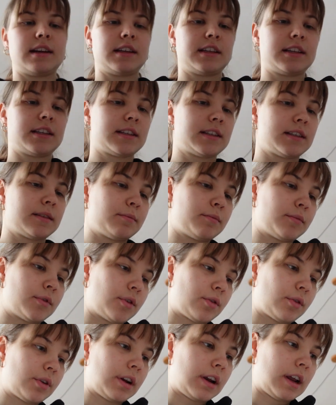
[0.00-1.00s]
it's
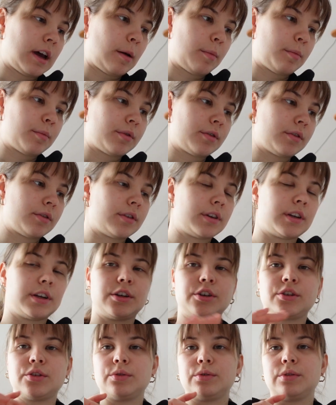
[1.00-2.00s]
broken up
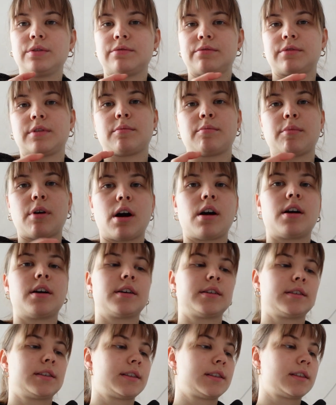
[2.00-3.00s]
into different
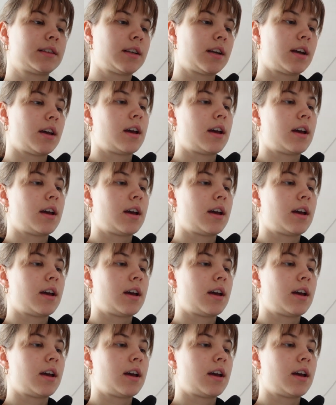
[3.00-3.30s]
parts.